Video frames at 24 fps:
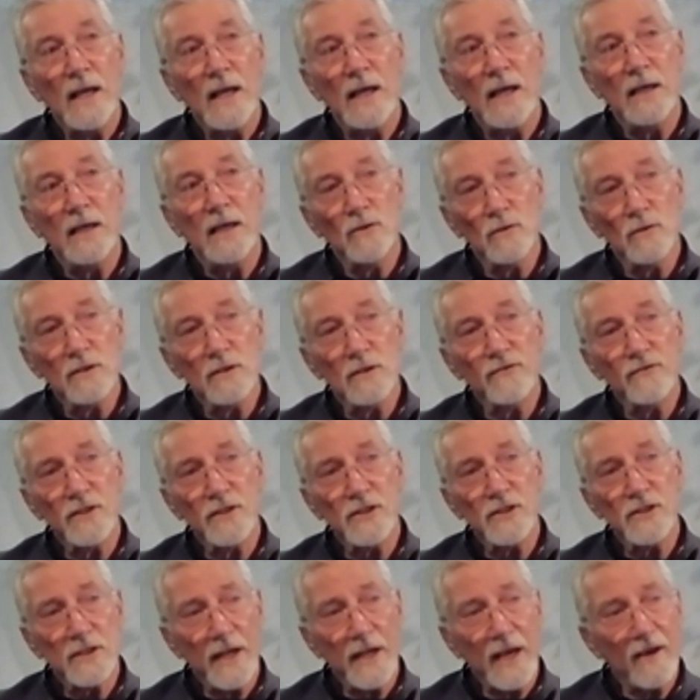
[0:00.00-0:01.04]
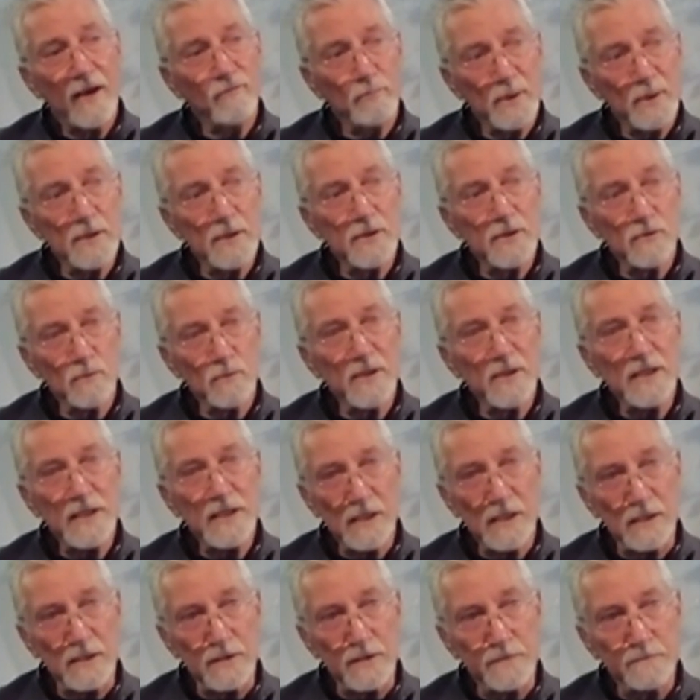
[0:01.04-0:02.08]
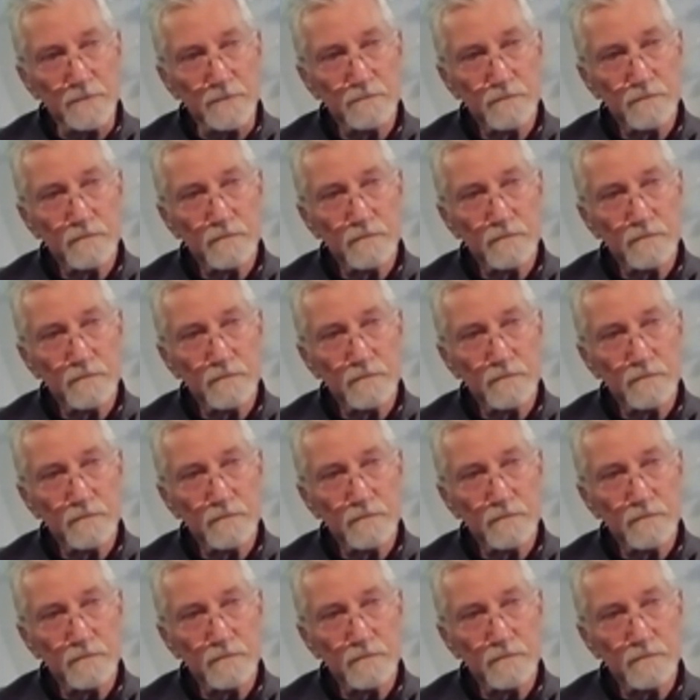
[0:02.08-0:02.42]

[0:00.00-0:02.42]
in order for us to have peace within,